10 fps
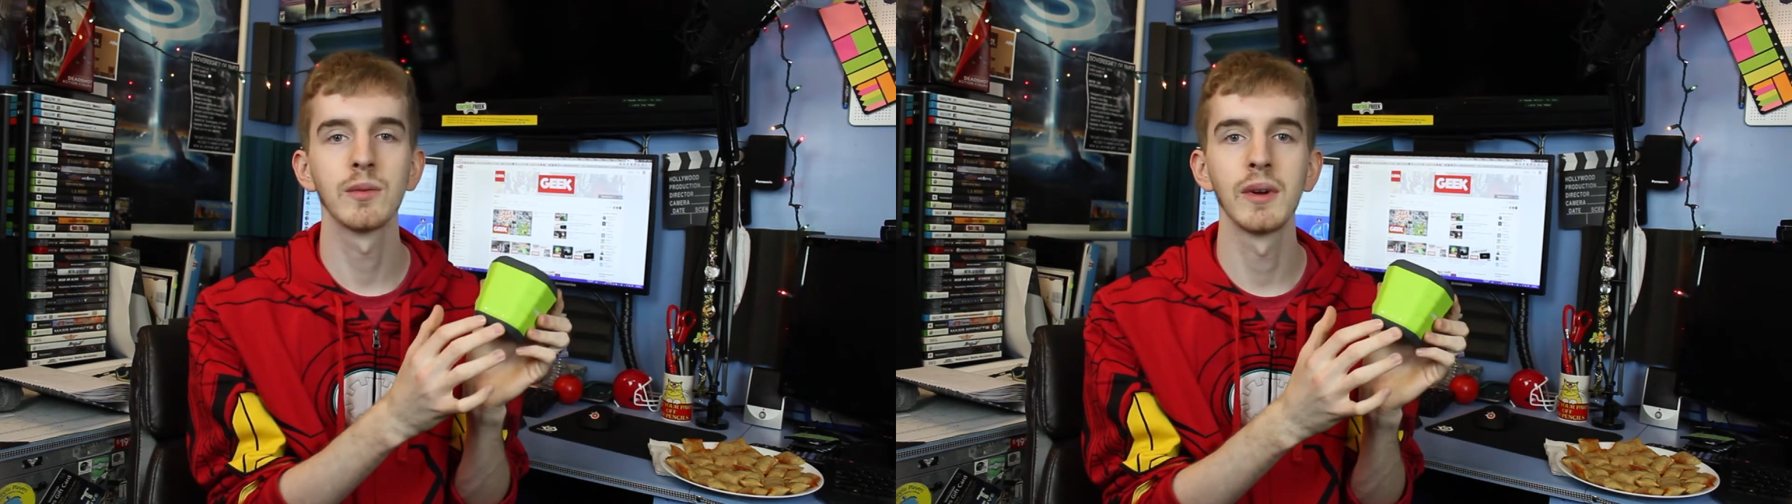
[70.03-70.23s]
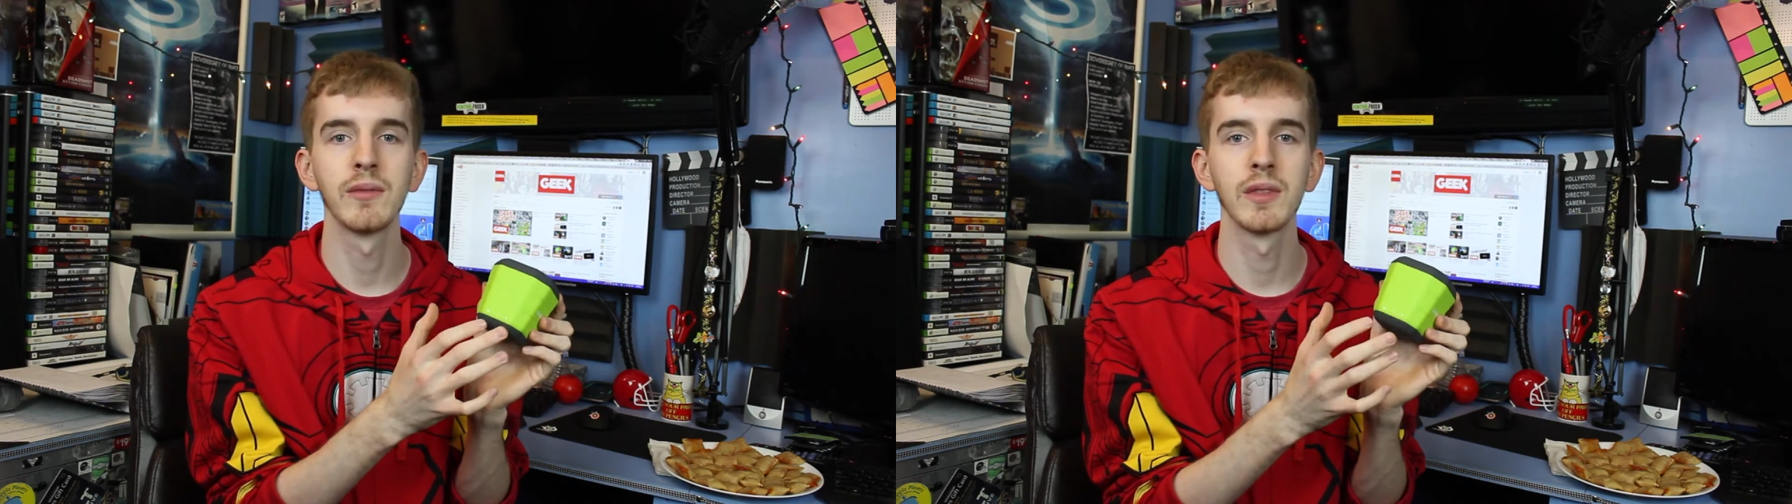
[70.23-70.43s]

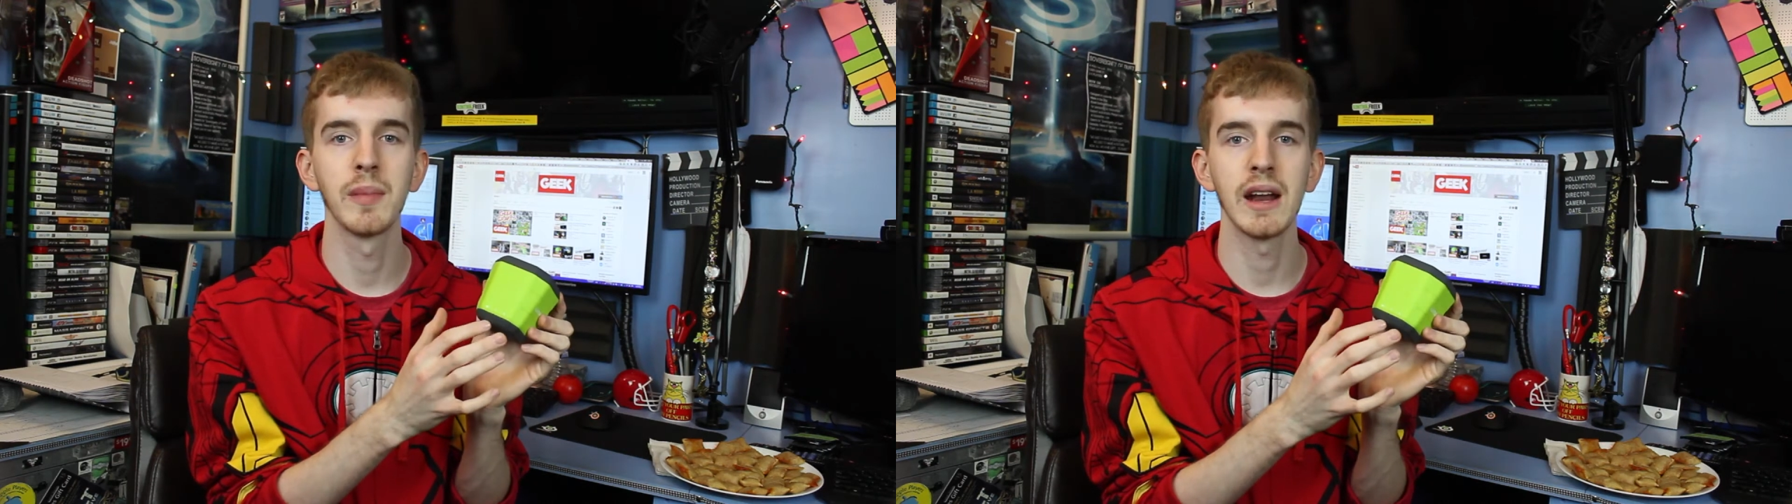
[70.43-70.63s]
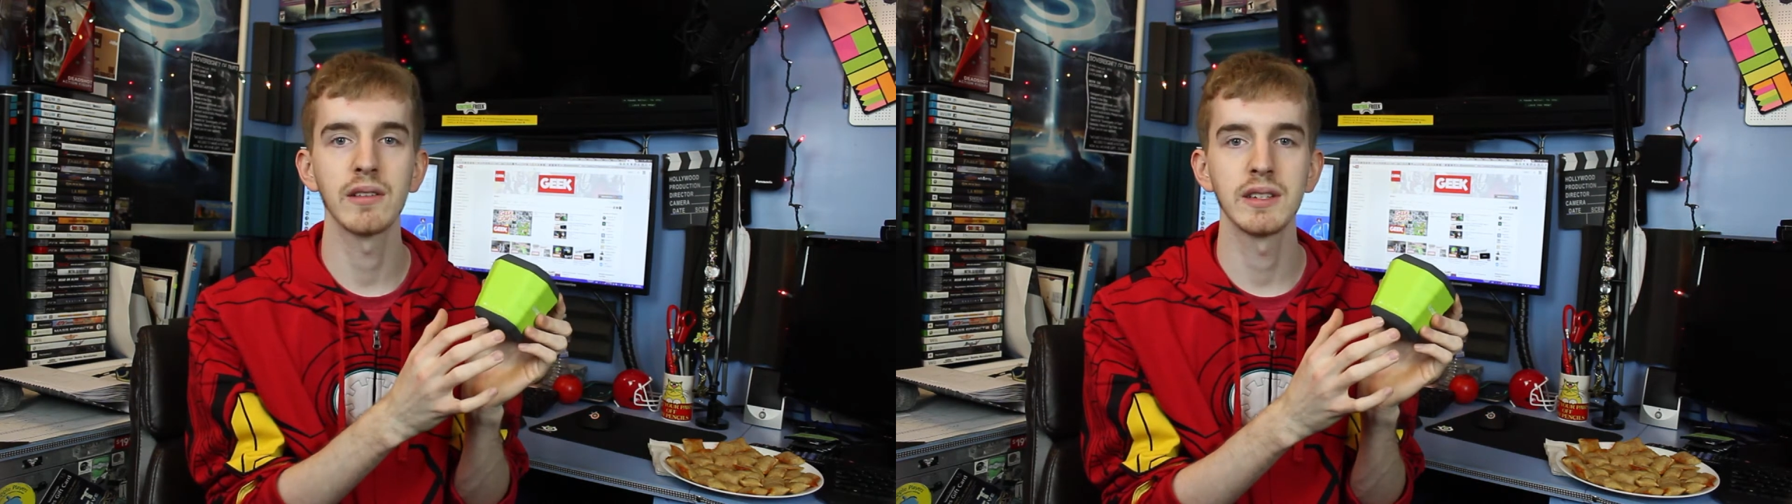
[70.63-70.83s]
one for the
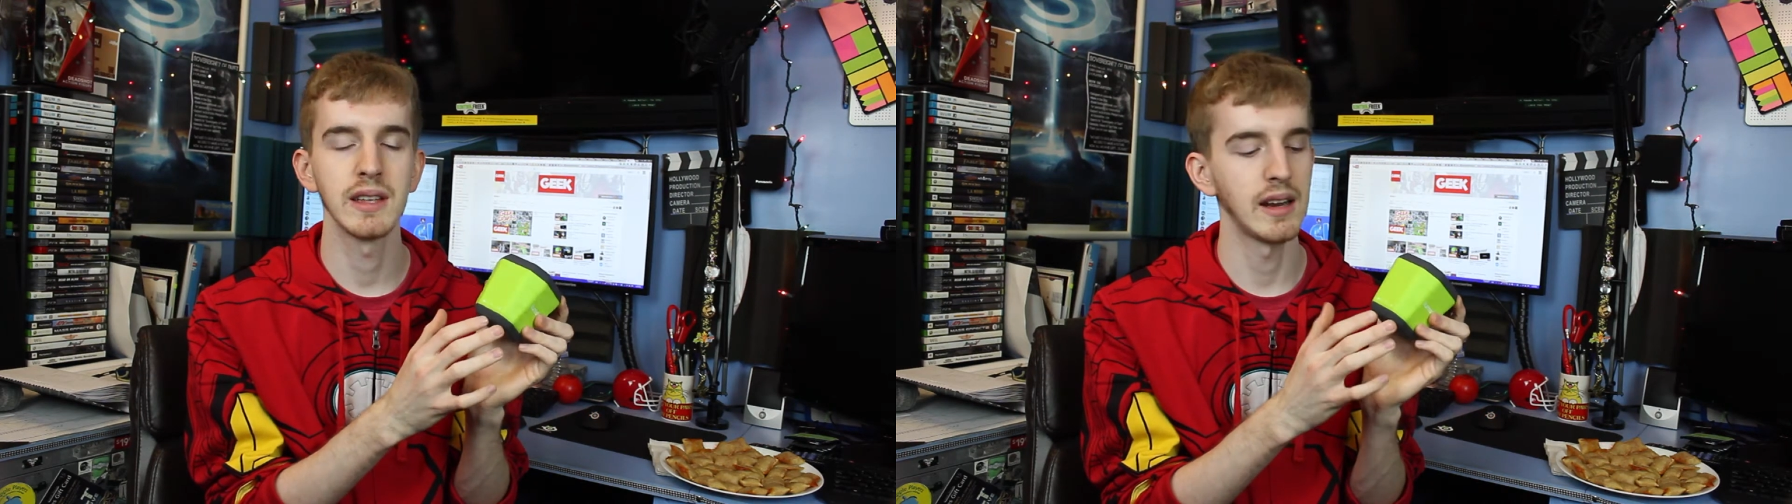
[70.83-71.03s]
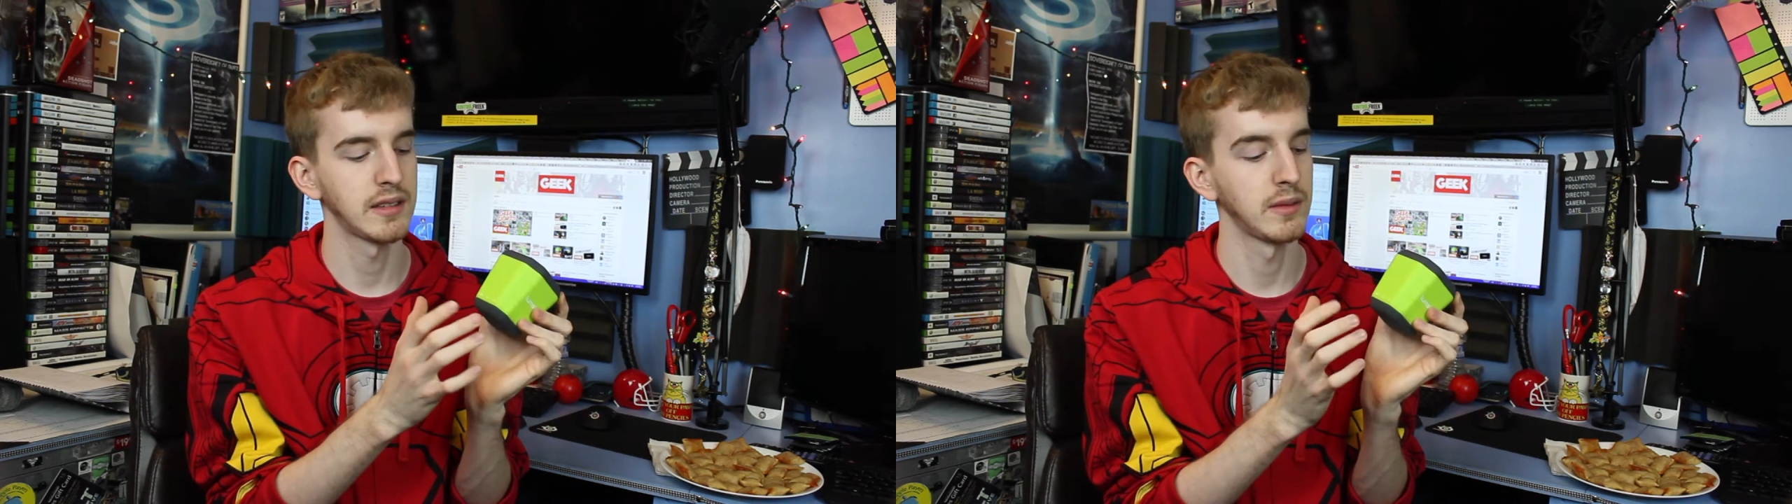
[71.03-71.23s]
battery
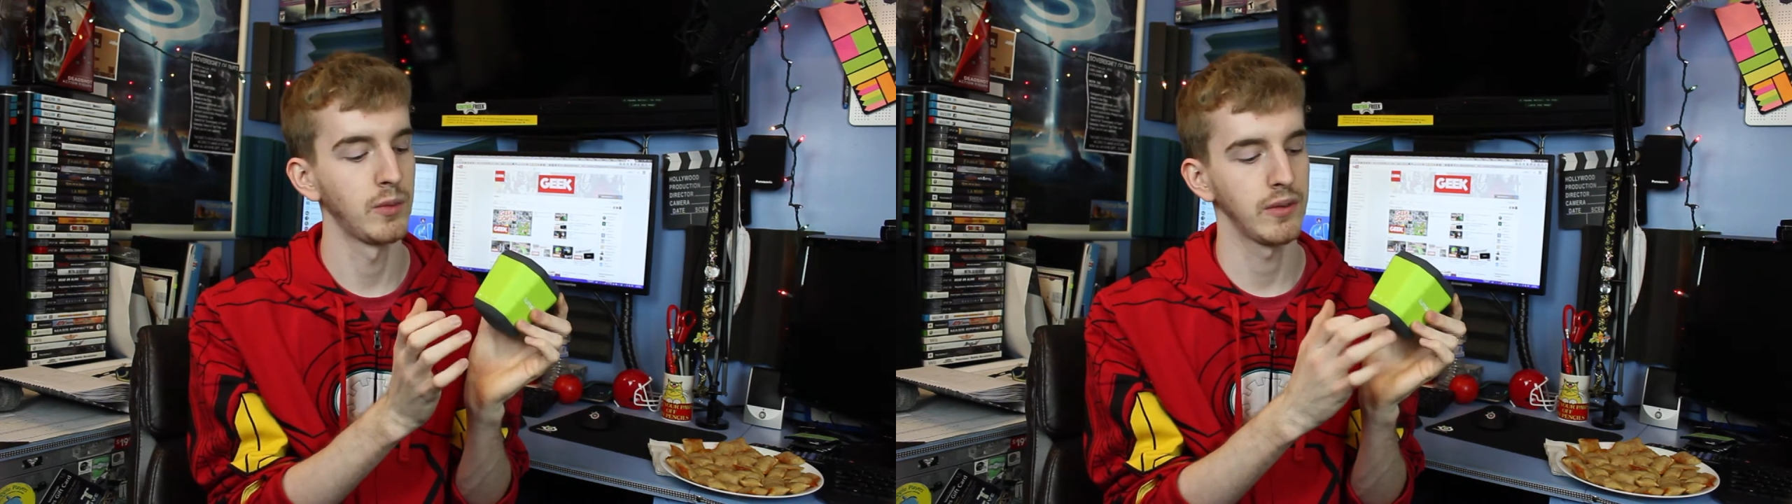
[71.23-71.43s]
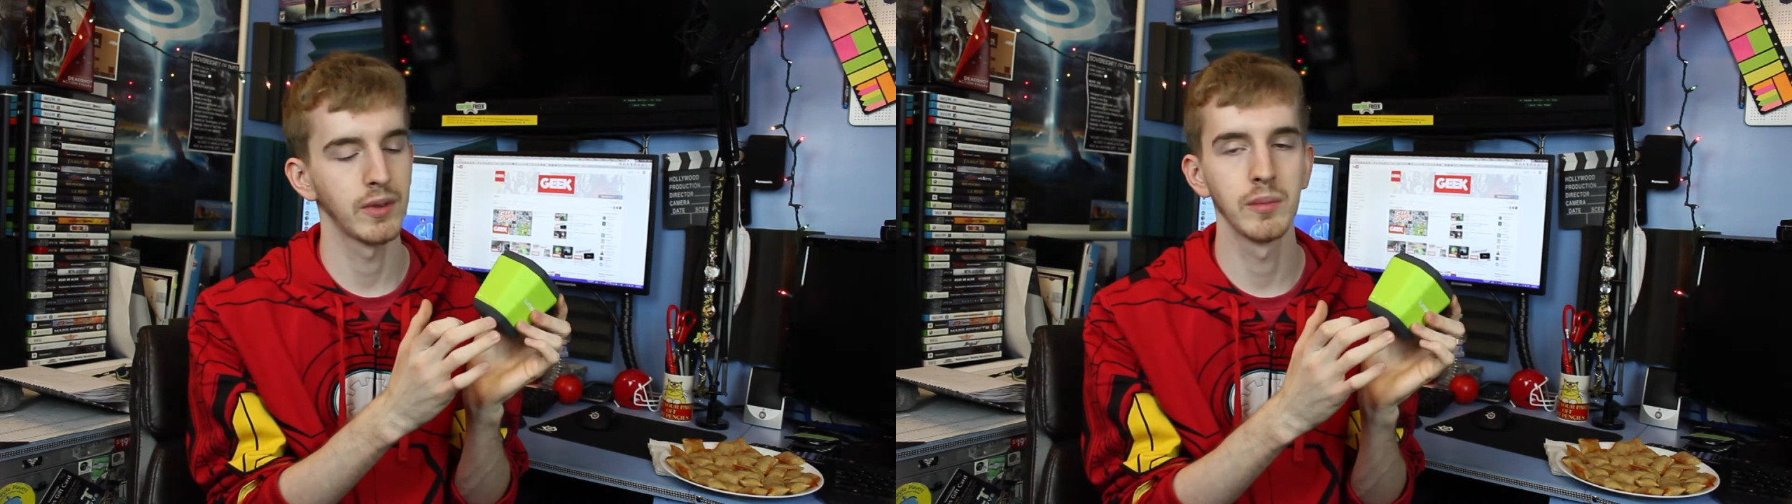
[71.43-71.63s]
status and
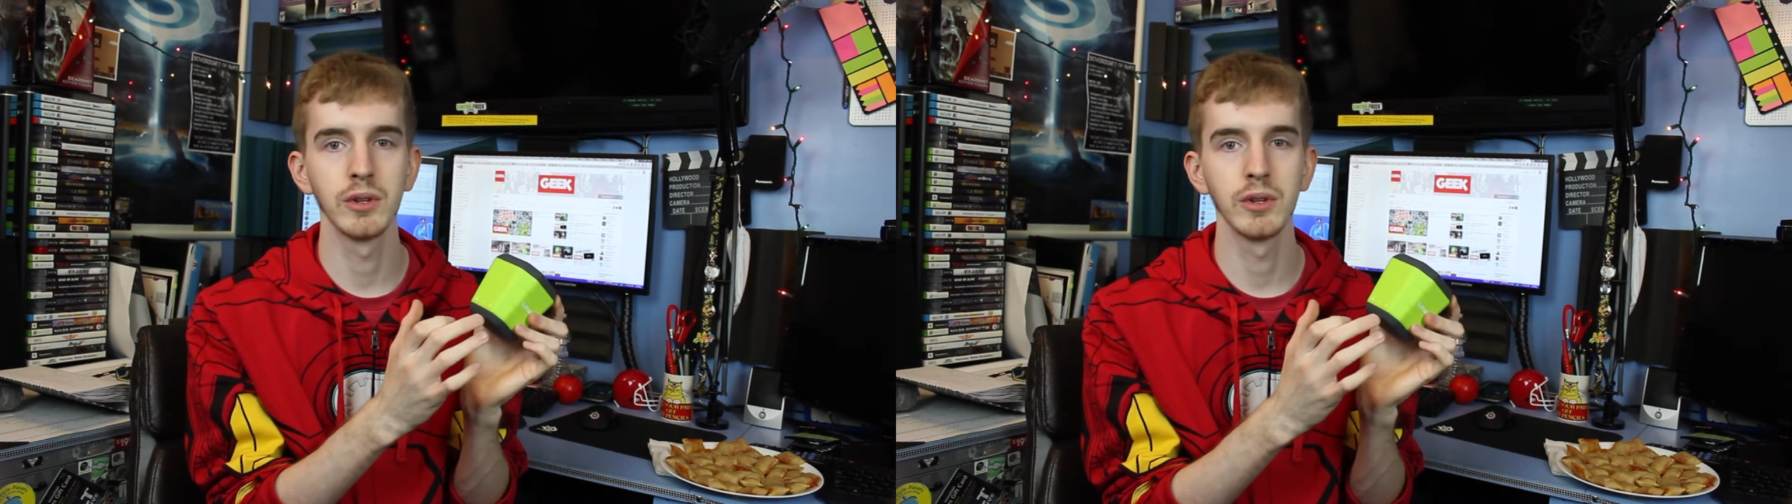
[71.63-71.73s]
one for the